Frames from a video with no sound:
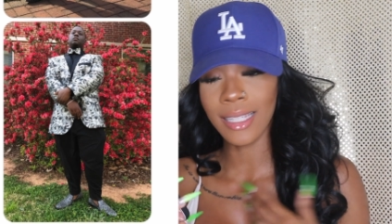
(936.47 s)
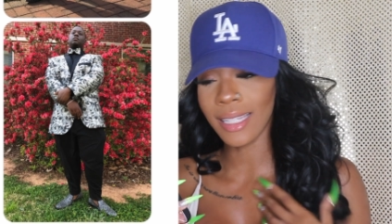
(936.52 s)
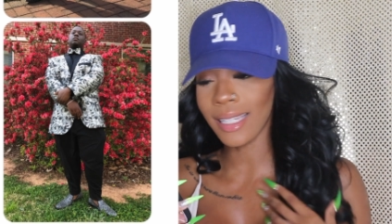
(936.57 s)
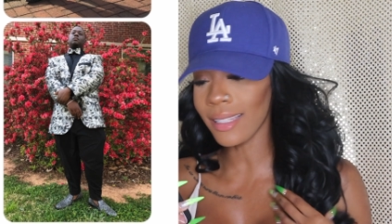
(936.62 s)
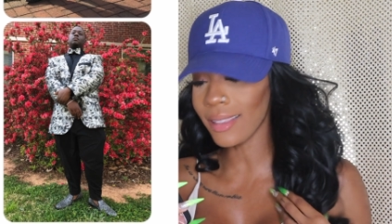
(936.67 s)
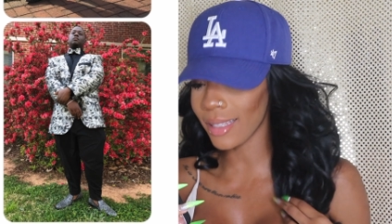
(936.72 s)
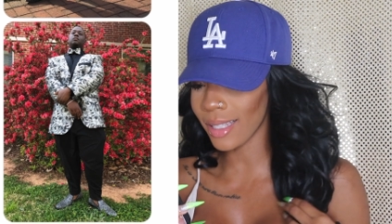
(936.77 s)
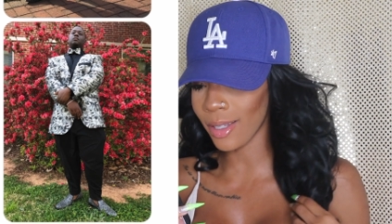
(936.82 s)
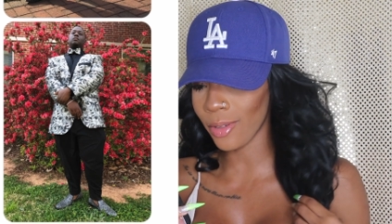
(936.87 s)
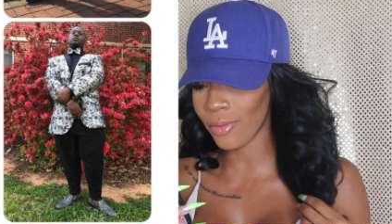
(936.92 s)

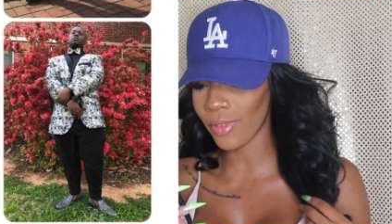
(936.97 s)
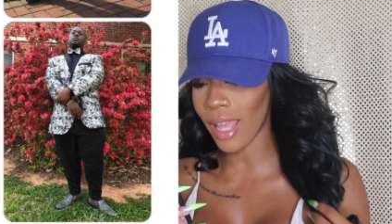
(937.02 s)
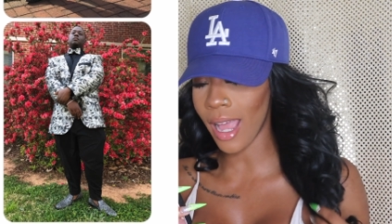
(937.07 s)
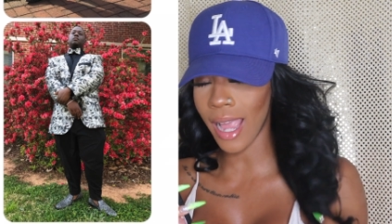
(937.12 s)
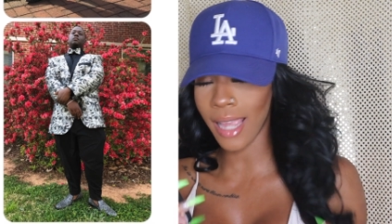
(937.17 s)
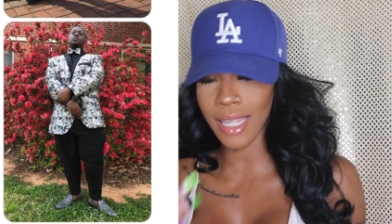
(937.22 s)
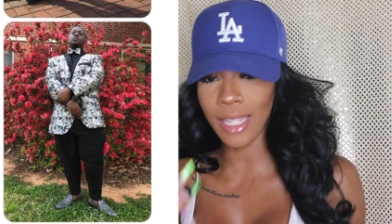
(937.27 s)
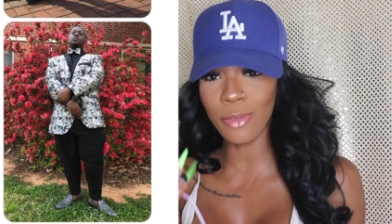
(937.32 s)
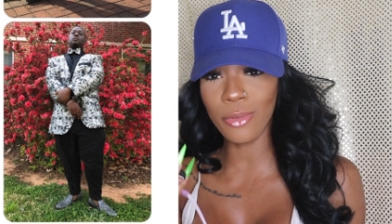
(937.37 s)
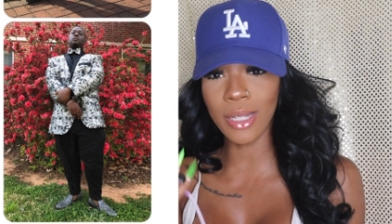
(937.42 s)
He looked
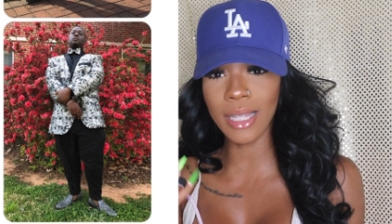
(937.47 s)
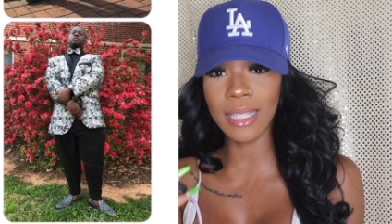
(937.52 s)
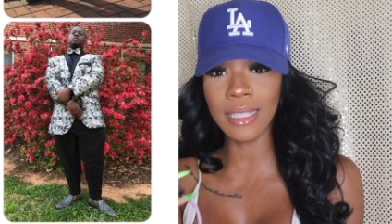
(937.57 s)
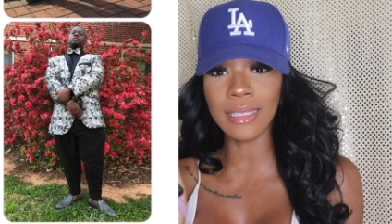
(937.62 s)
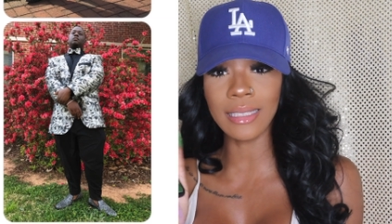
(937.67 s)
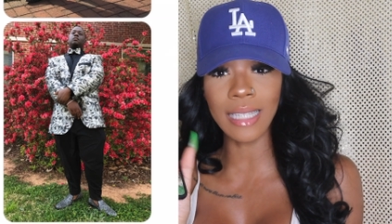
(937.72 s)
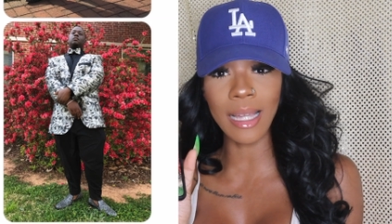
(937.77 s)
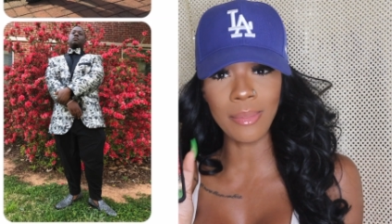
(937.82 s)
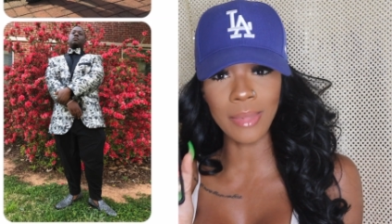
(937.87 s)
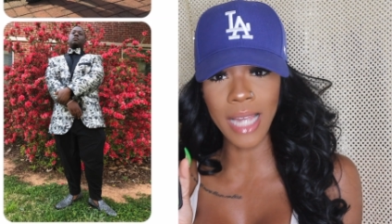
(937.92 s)
fly. He really
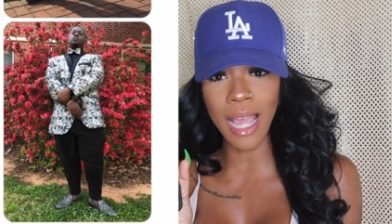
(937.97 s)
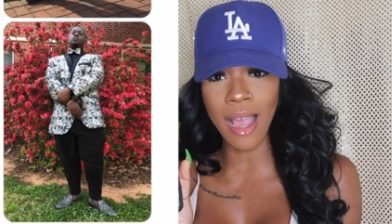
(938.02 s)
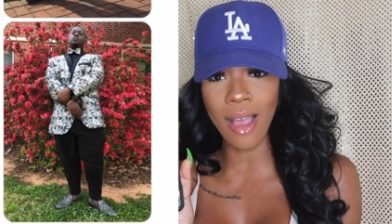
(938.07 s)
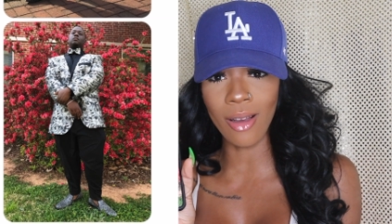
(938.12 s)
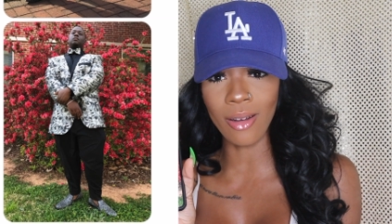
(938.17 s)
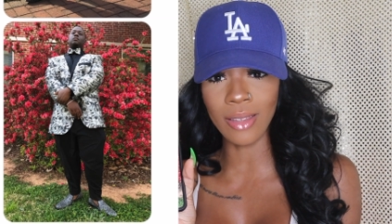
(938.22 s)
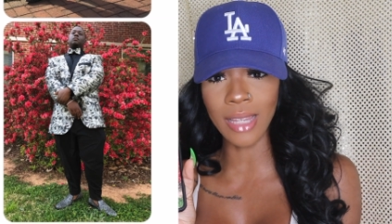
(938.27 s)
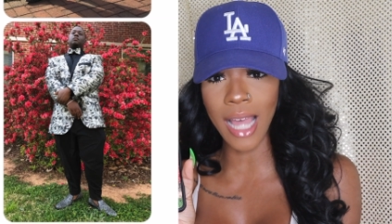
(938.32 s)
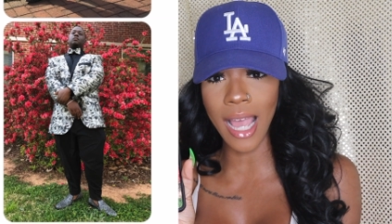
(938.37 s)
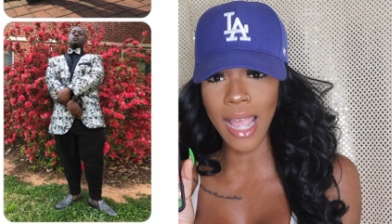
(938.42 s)
stepped
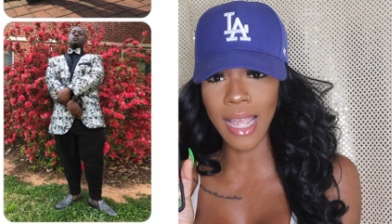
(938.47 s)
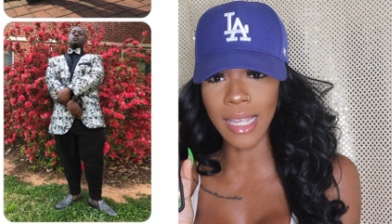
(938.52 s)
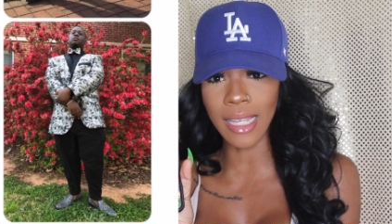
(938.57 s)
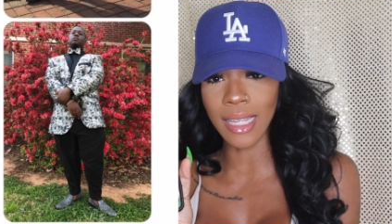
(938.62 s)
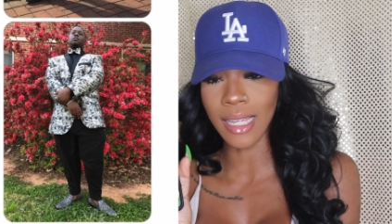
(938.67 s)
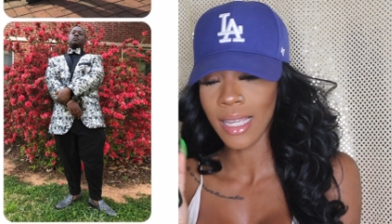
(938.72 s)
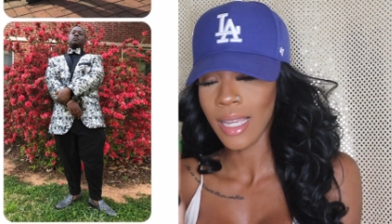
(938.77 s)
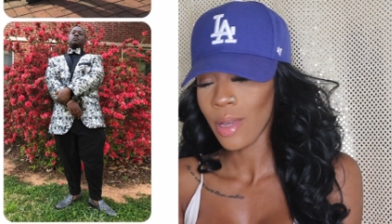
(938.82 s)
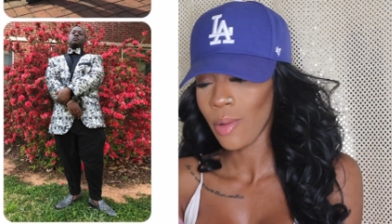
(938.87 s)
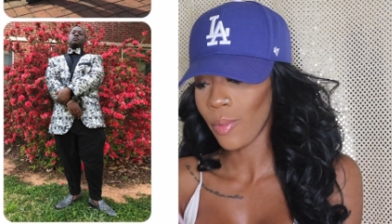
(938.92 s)
out.
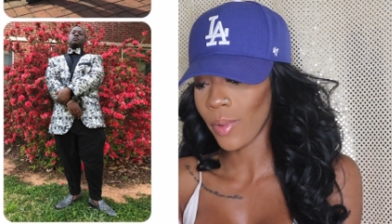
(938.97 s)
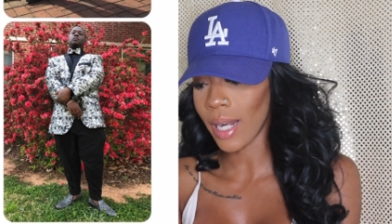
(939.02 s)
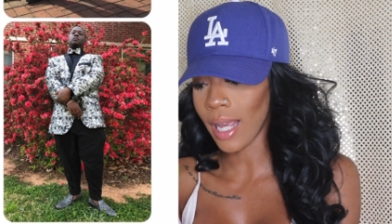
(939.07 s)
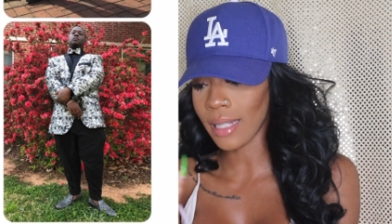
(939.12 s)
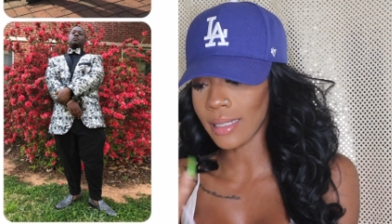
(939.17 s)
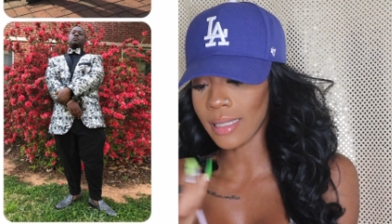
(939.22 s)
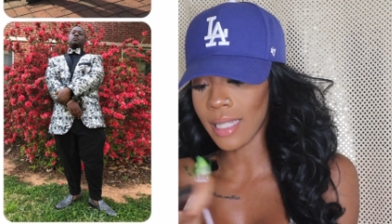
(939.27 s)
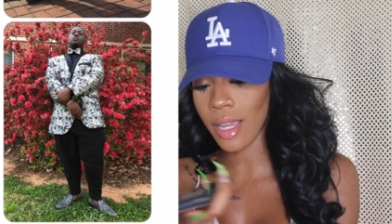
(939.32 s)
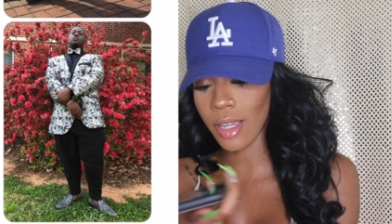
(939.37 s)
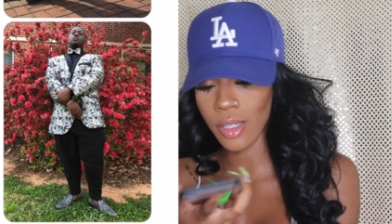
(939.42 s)
Like when
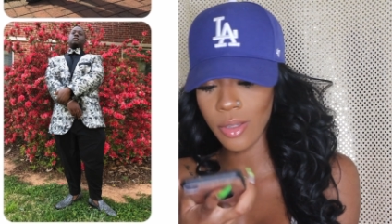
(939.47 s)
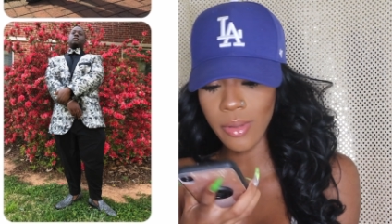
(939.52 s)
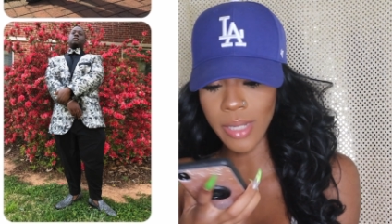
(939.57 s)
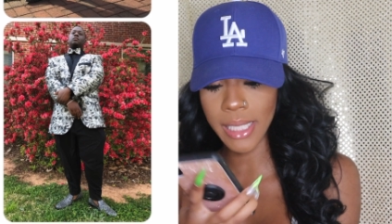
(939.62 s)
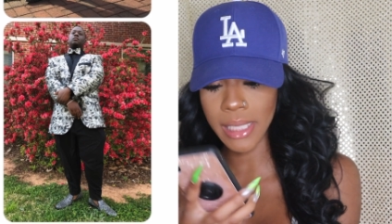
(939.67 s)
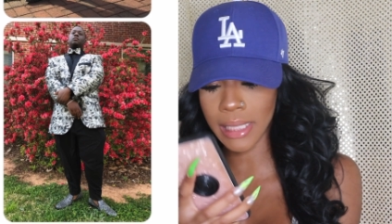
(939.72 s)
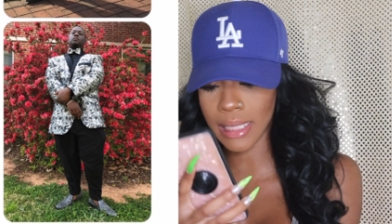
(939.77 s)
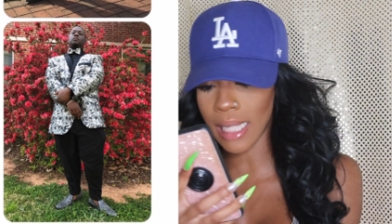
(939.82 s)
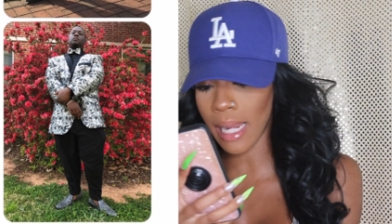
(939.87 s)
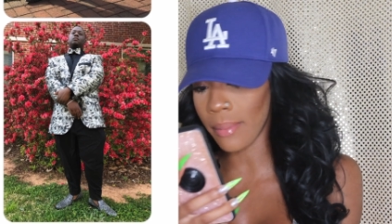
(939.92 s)
I tell you
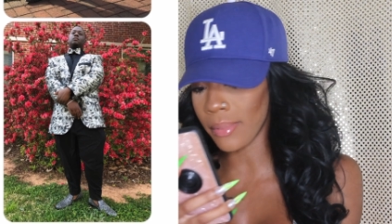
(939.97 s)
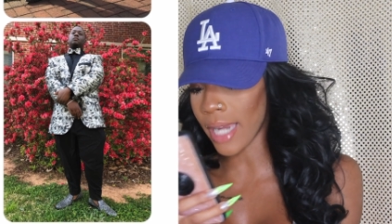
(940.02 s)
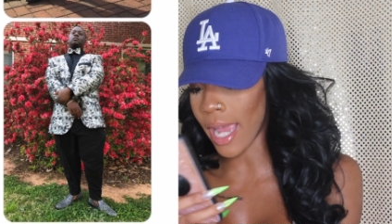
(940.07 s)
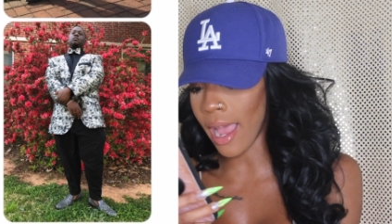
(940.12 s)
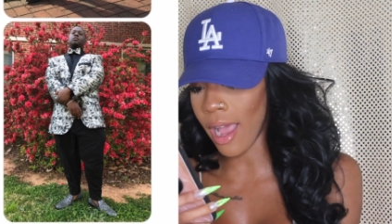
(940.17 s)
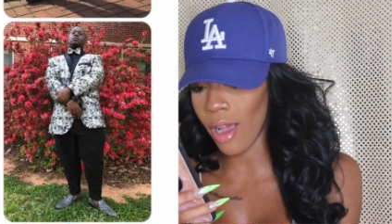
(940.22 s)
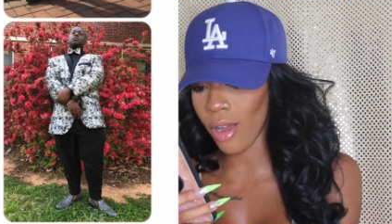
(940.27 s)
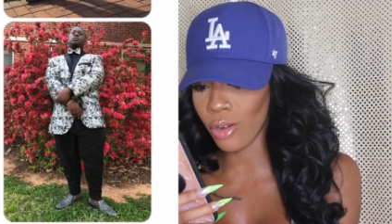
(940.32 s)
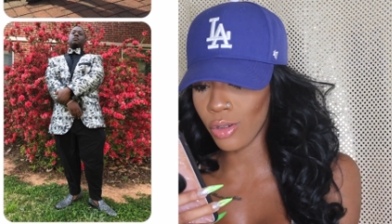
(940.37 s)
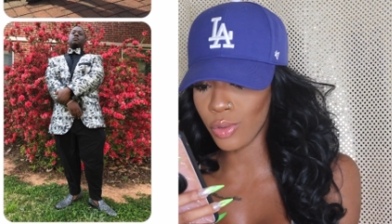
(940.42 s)
he stepped
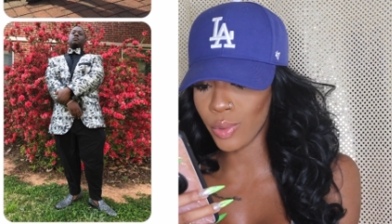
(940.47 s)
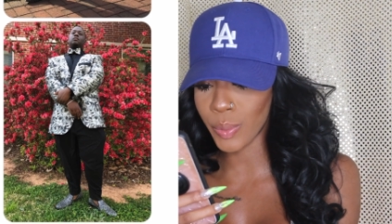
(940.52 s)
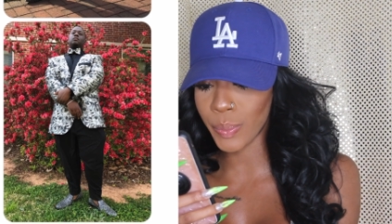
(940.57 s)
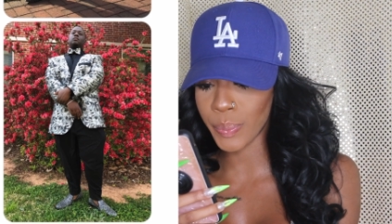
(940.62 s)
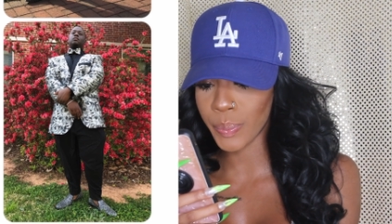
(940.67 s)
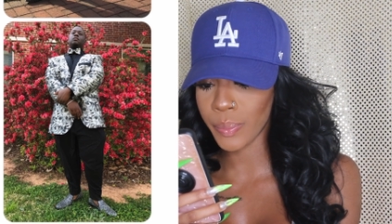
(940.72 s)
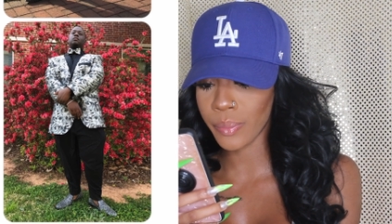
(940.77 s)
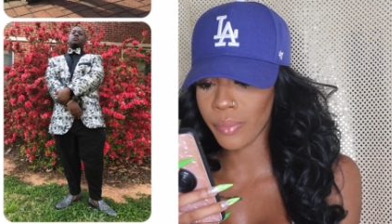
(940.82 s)
out,